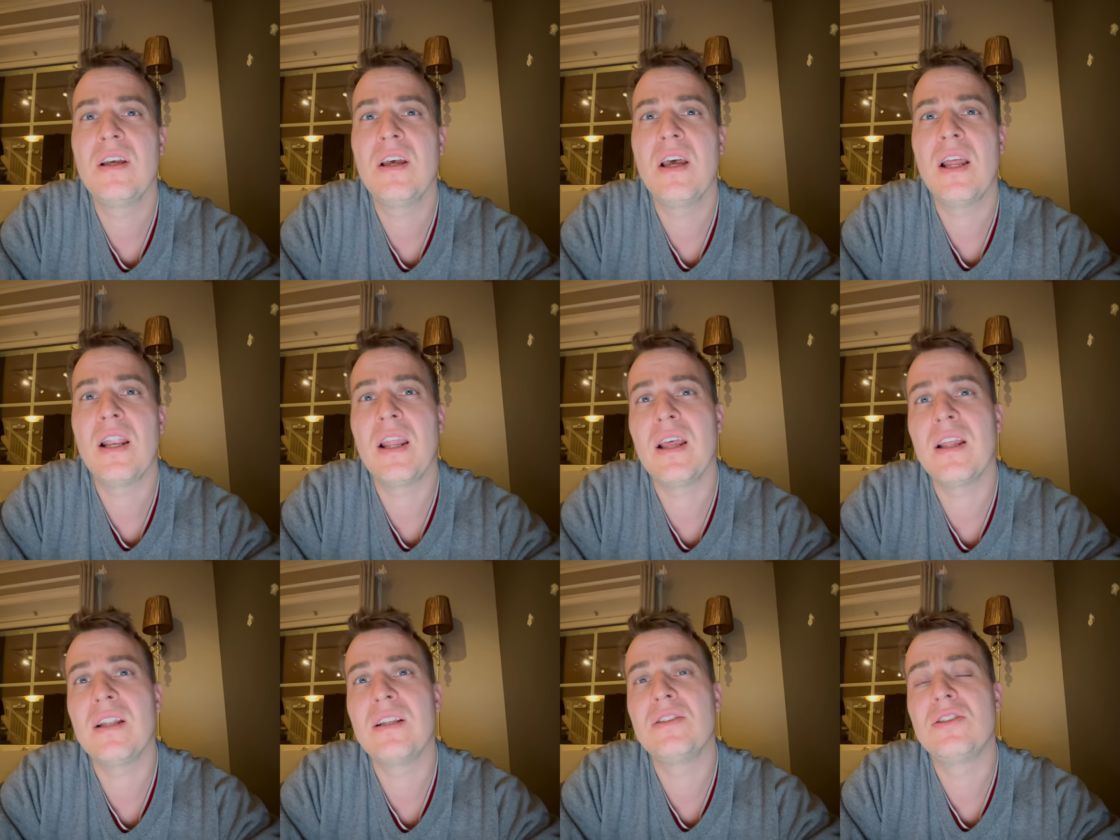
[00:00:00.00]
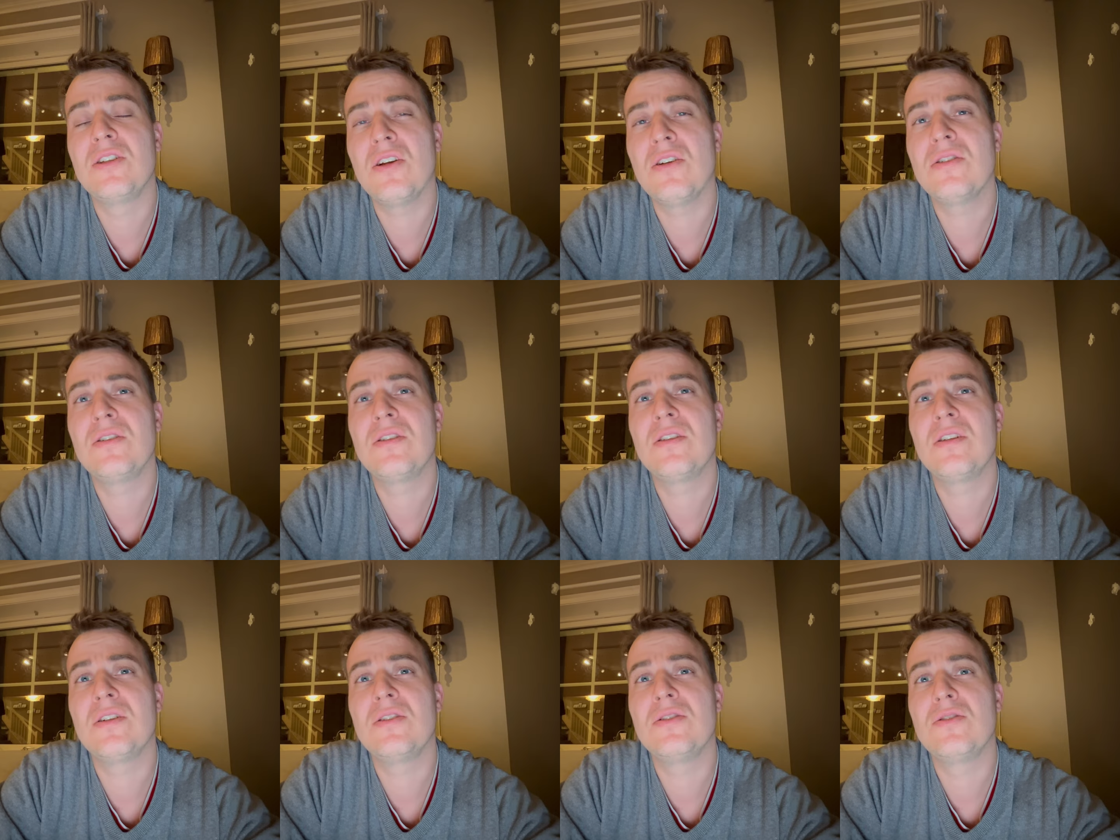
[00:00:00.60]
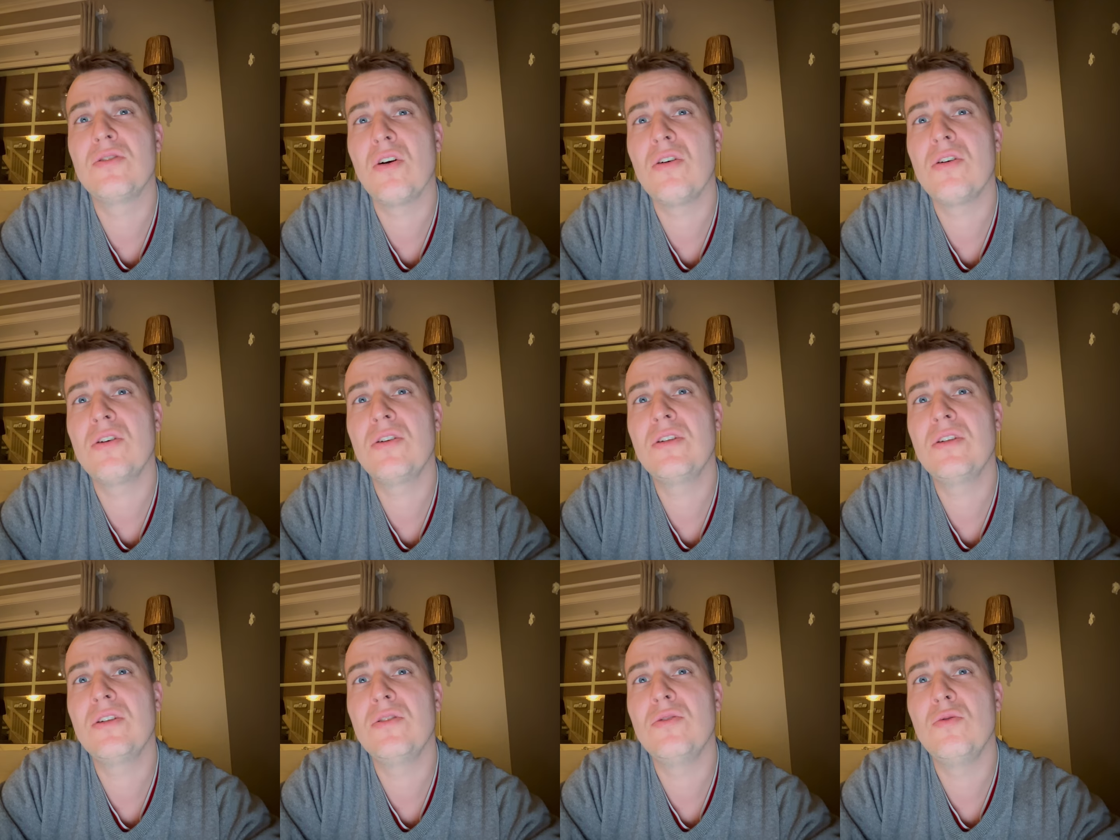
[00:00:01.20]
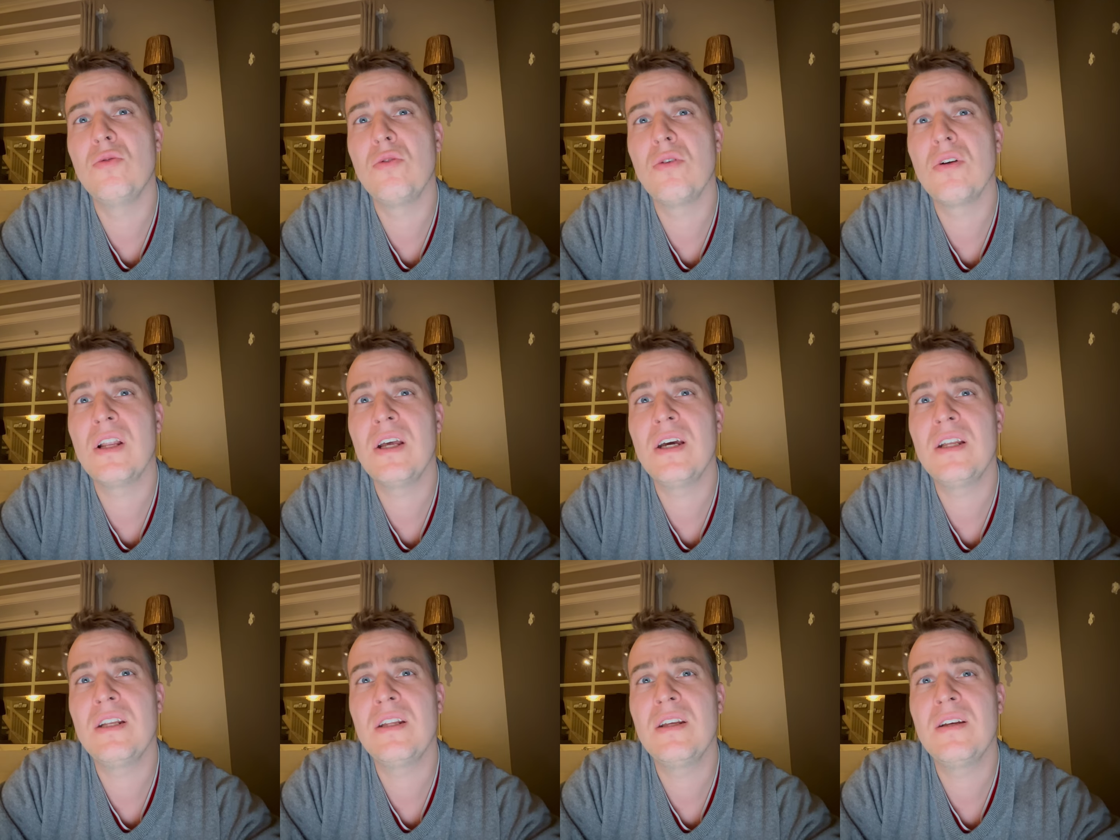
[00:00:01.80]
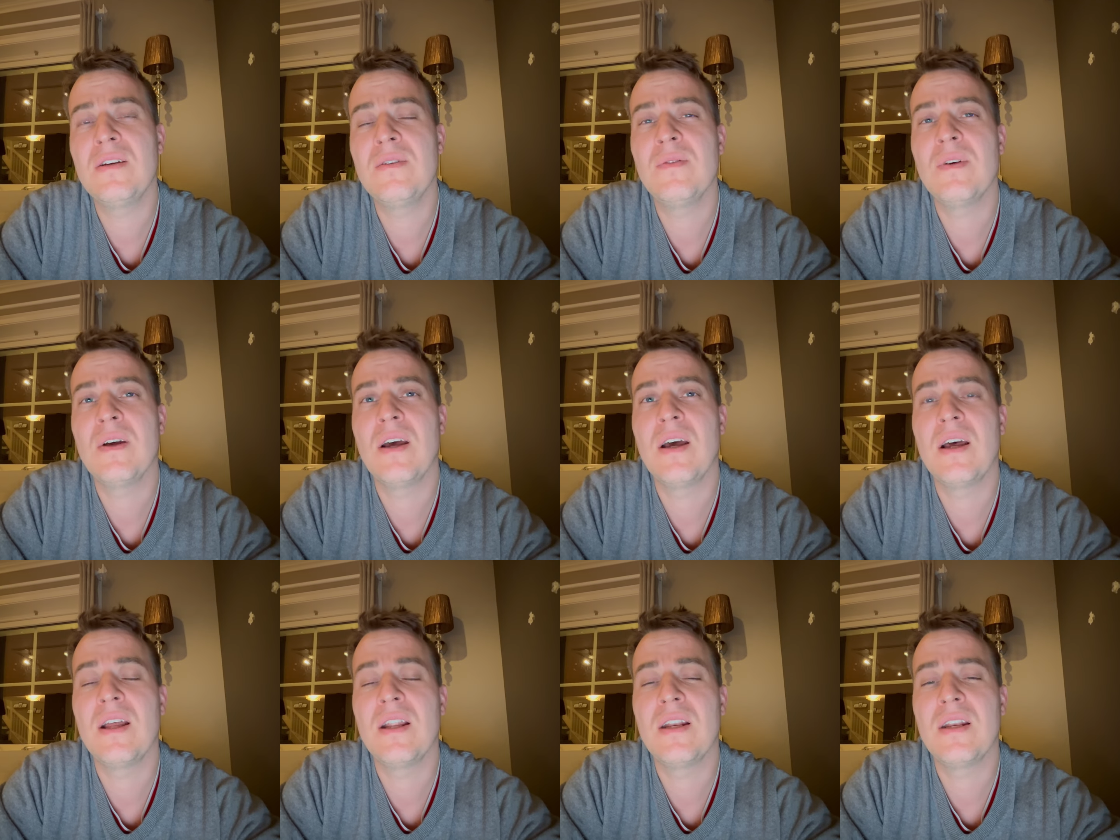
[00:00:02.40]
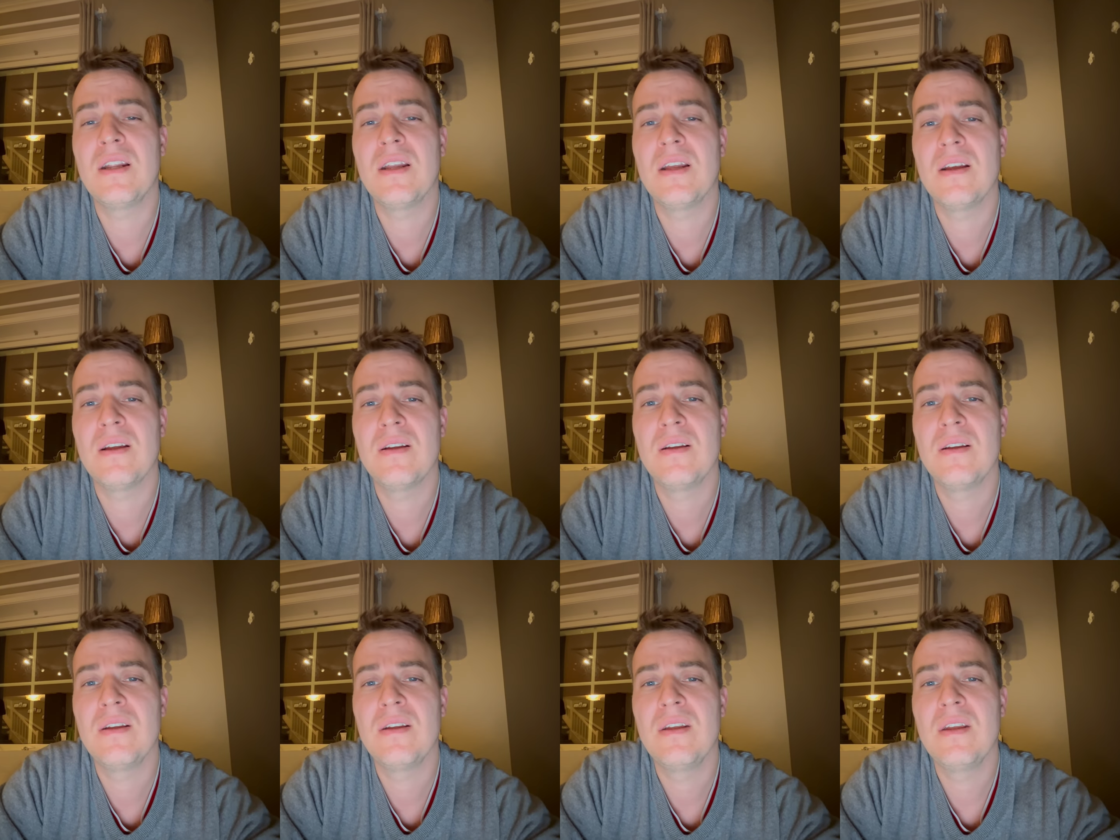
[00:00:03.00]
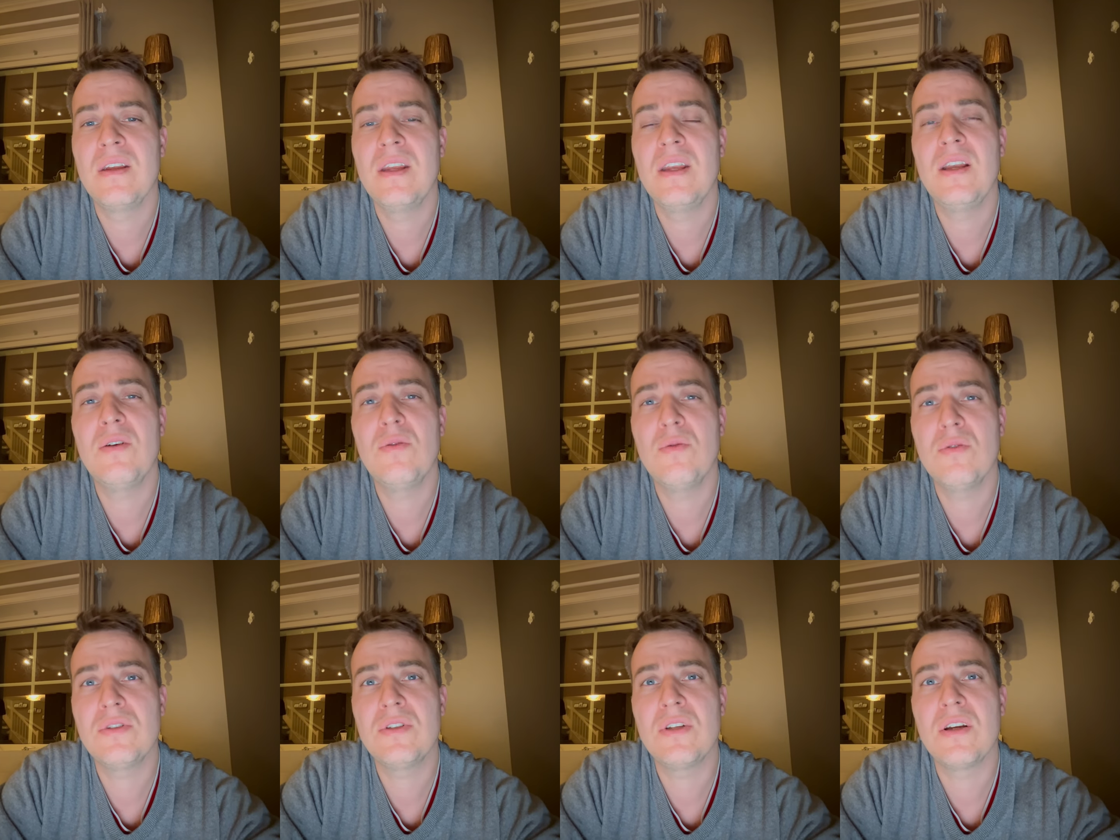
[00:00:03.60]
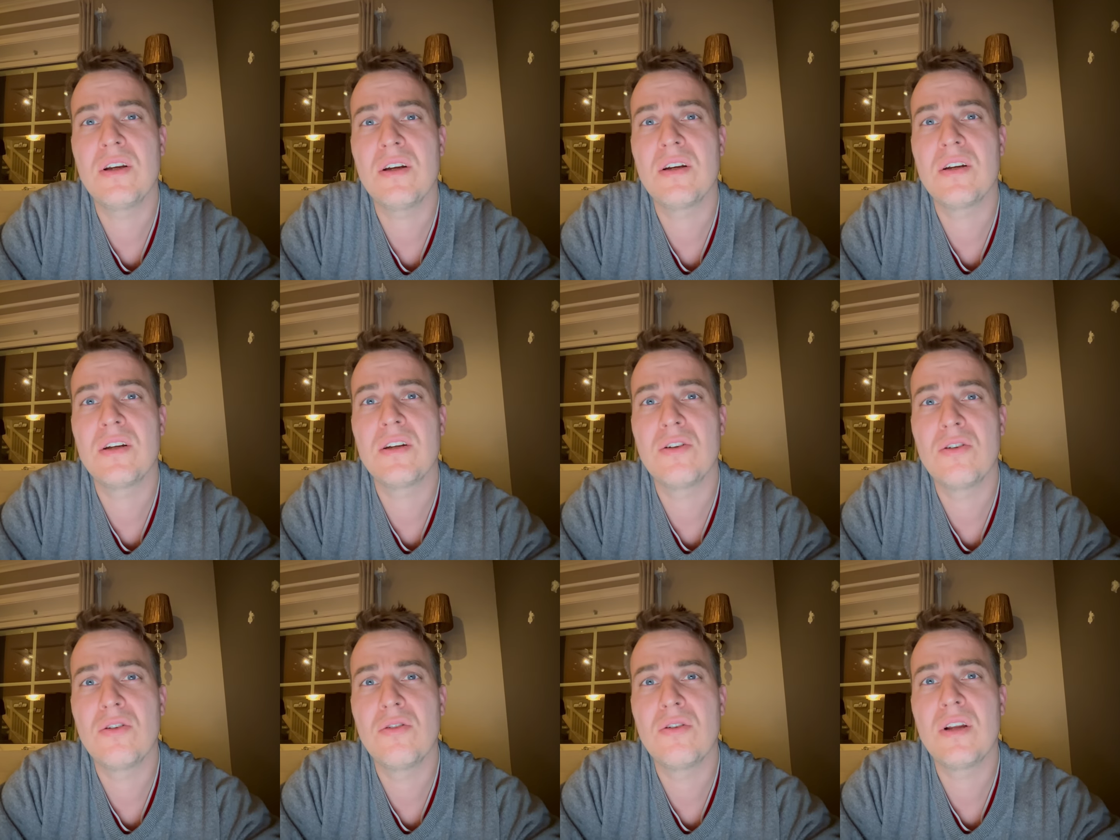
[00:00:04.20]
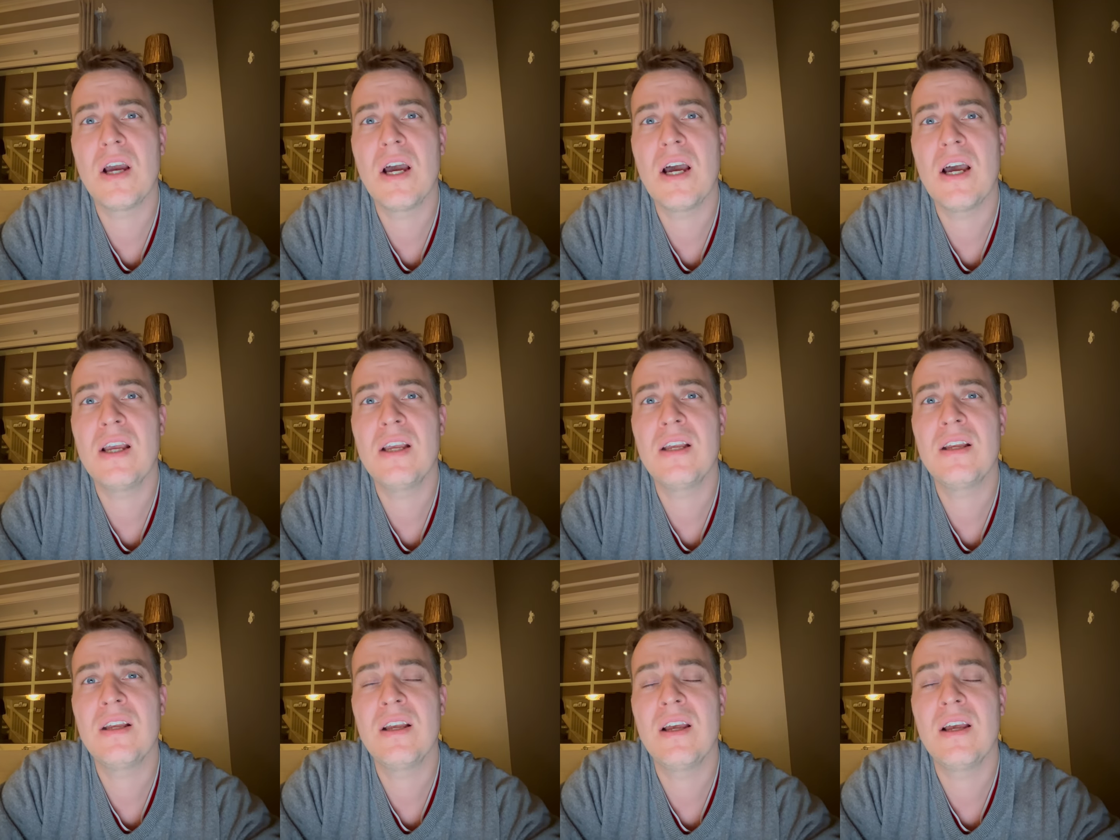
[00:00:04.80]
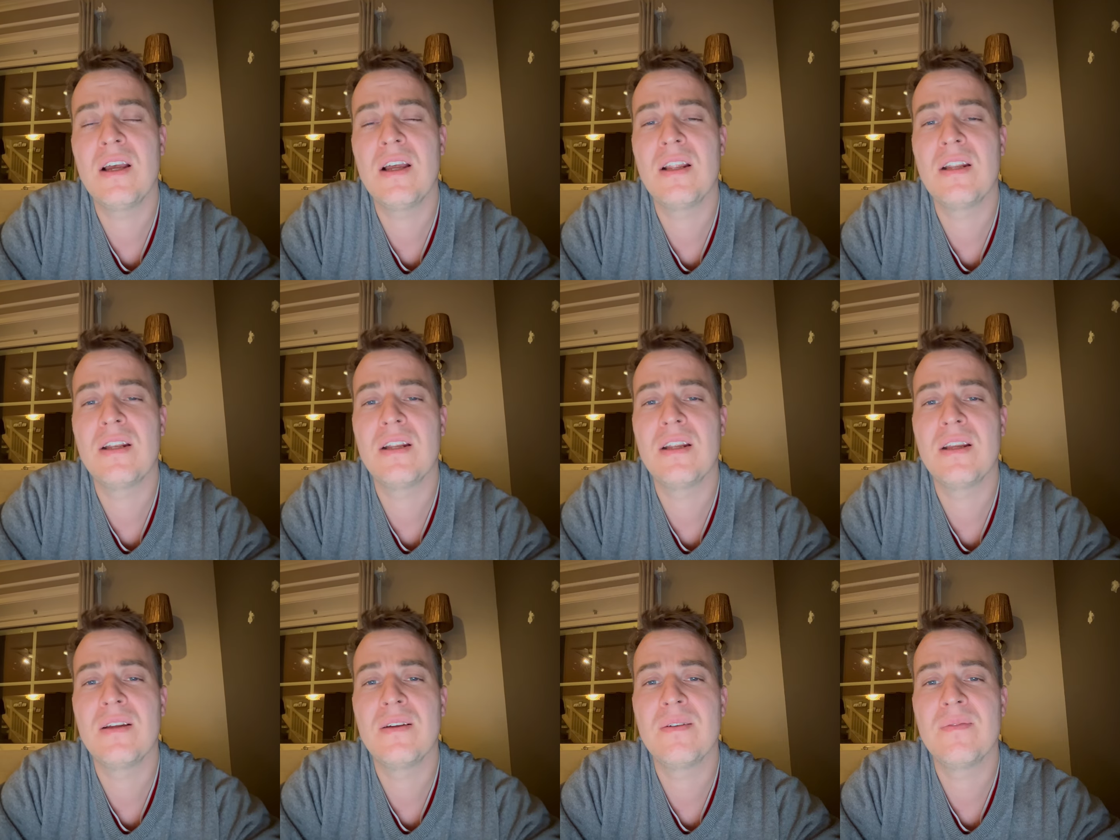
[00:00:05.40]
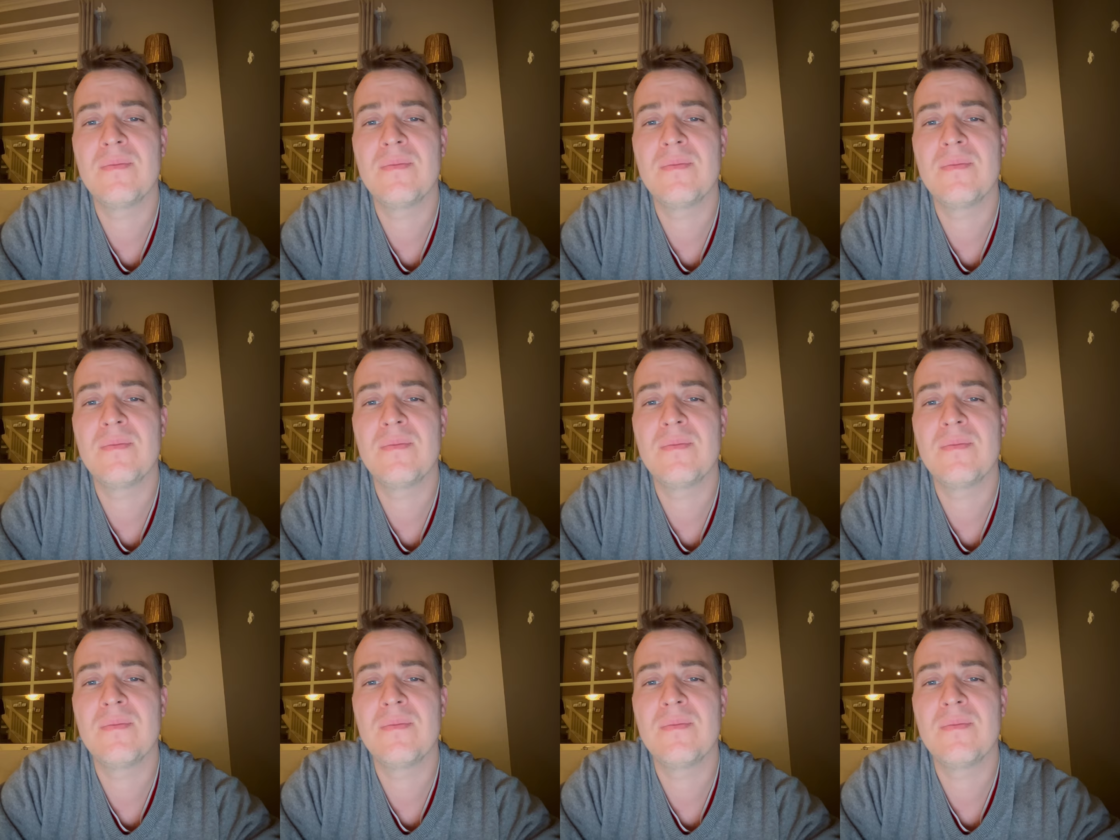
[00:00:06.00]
and I just joined Norled and uh, he was a good guy and uh,